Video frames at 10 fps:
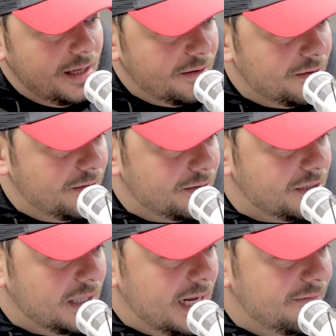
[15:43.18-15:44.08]
There's
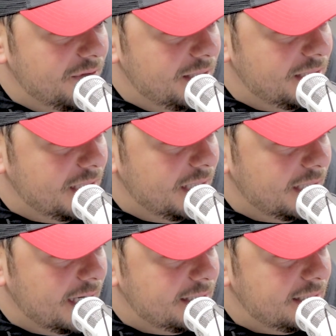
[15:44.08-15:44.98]
a lot of these
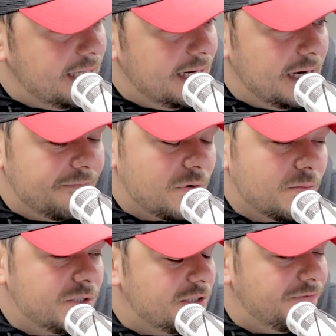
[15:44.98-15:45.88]
guys standing up for him,
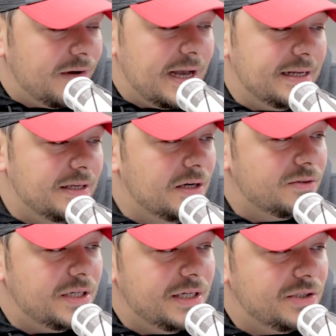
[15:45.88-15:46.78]
which is fine, you know,
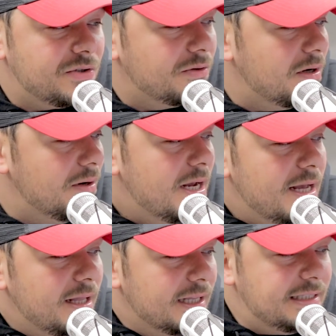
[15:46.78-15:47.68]
to each their own.
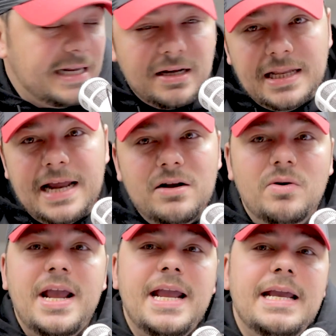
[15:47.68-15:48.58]
Let's end on that
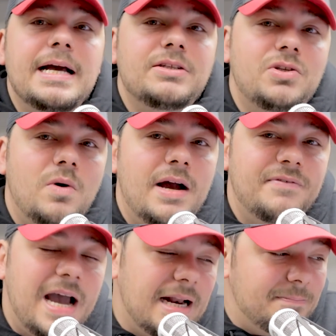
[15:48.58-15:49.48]
note. Hey, so I've
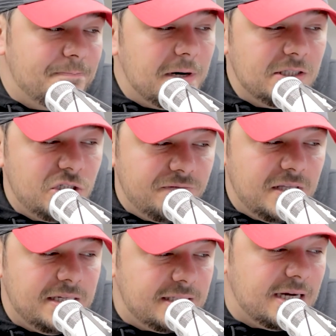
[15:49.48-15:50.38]
got a bunch of
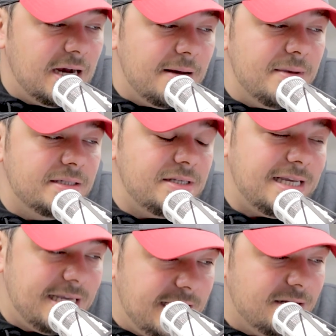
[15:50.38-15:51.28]
these comments
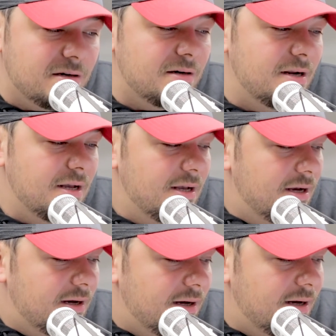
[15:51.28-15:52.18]
here
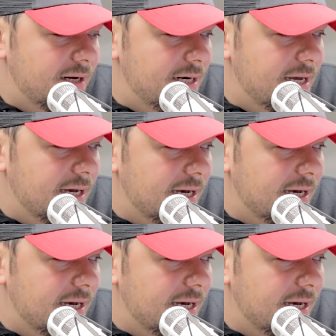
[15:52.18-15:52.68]
on